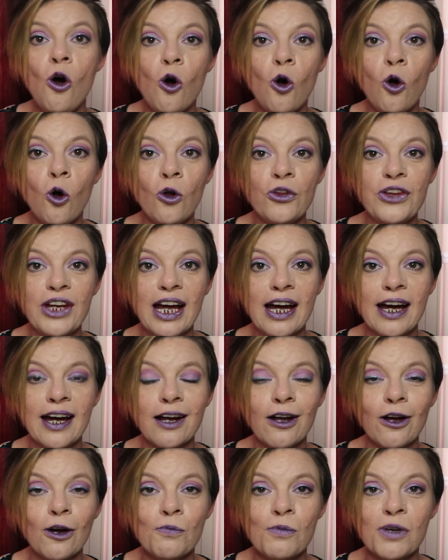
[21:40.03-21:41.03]
or the
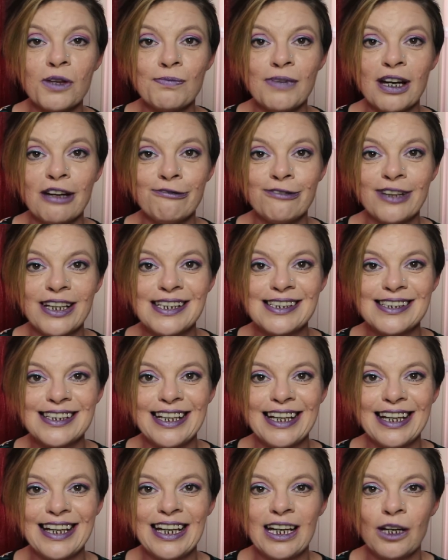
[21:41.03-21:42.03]
icon with my face in
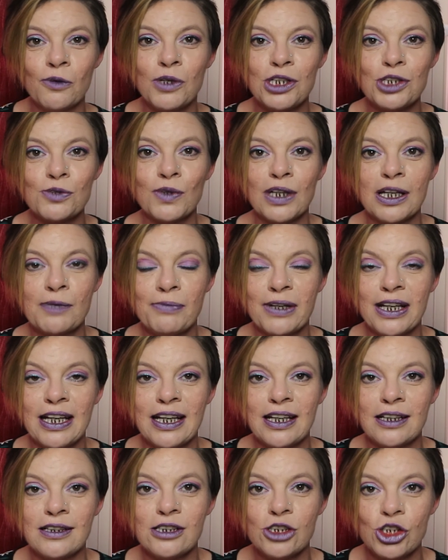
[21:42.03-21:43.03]
it here, which will
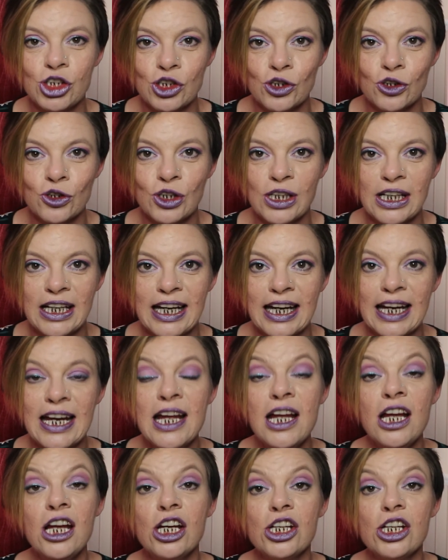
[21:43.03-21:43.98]
appear shortly.